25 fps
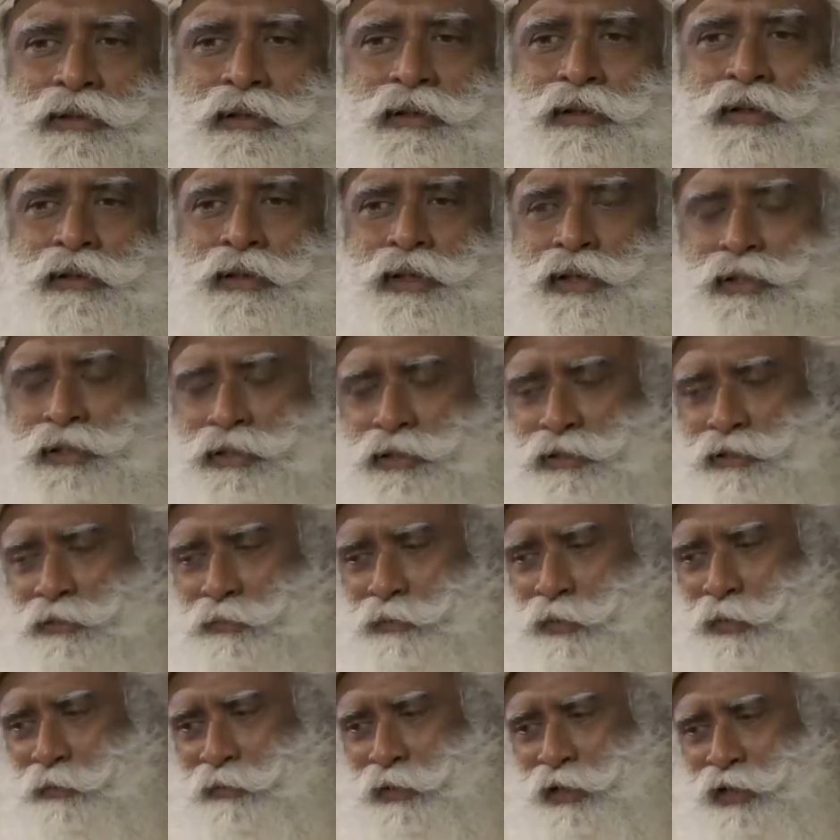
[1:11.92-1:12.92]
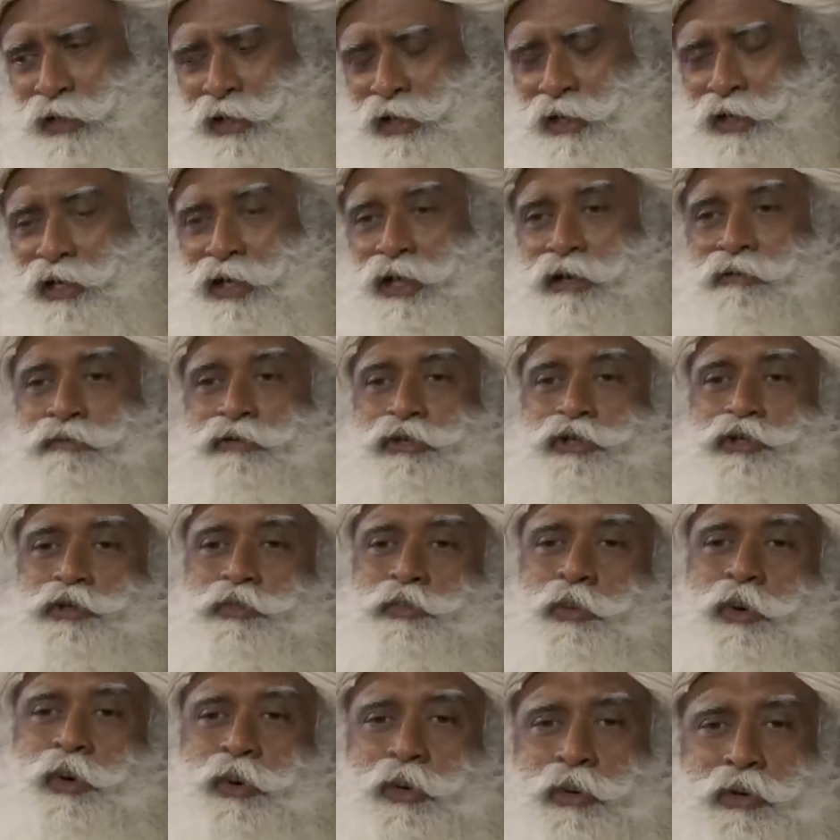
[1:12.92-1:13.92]
Rest of the public I never
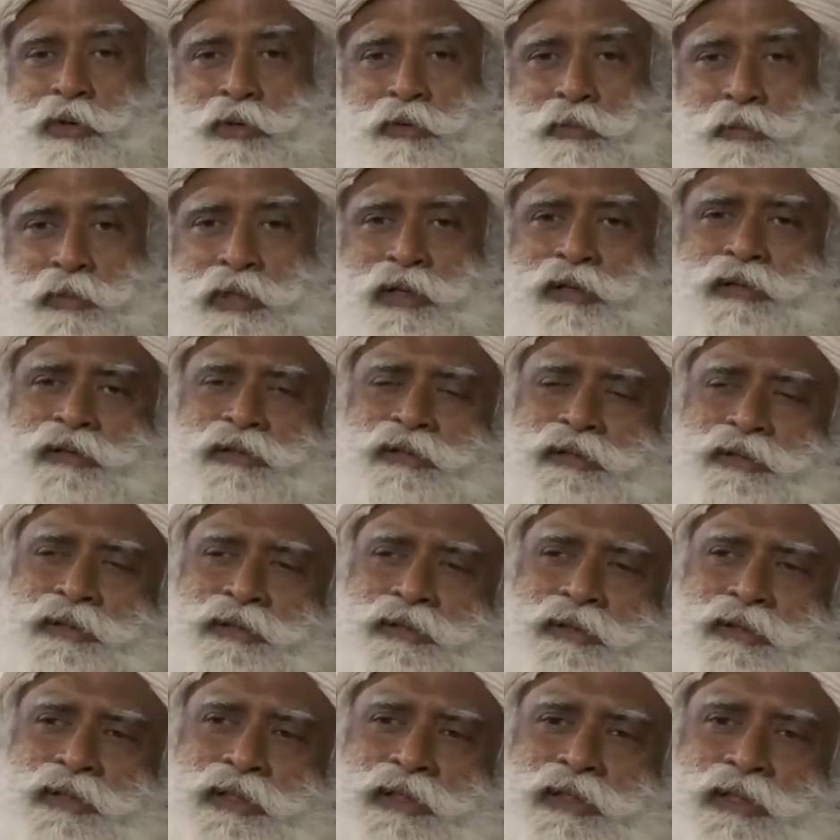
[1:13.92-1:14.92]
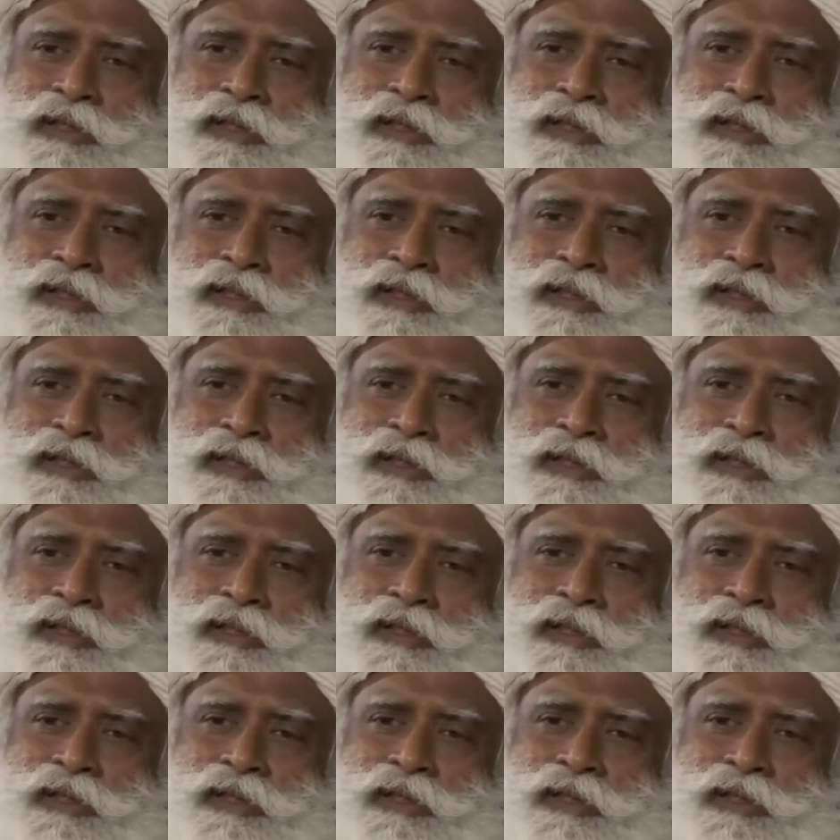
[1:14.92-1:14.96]
spoke, because